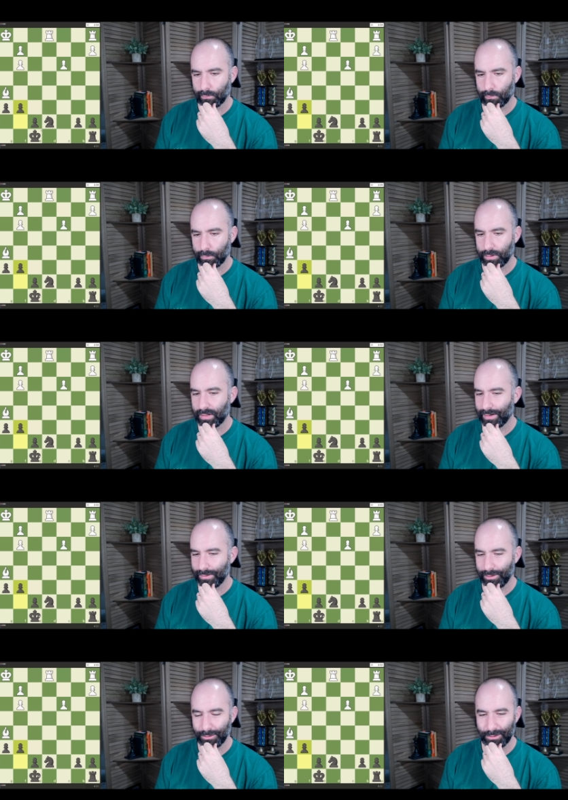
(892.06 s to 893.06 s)
Just gotta,
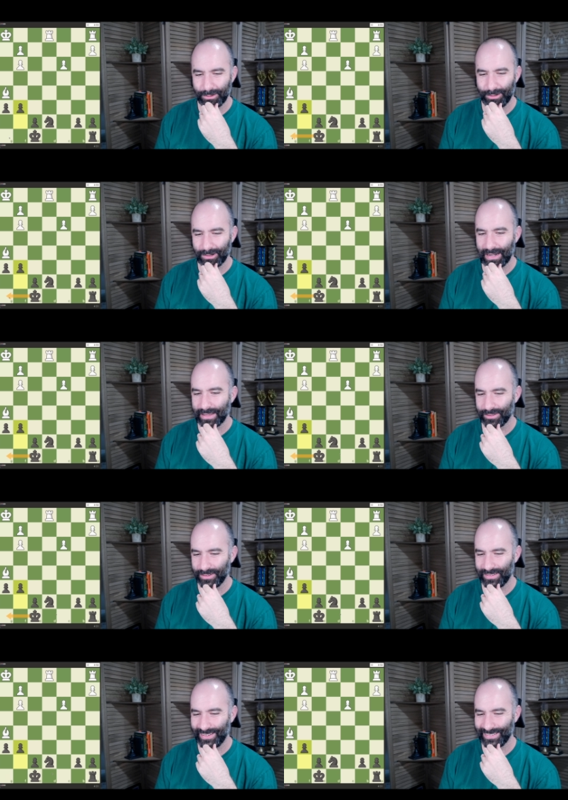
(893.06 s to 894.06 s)
don't castle.
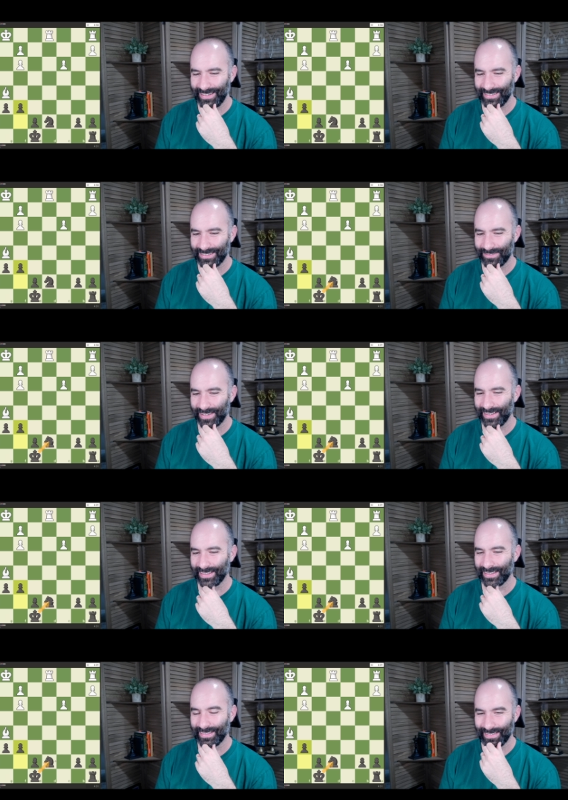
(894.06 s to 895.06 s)
This king's defending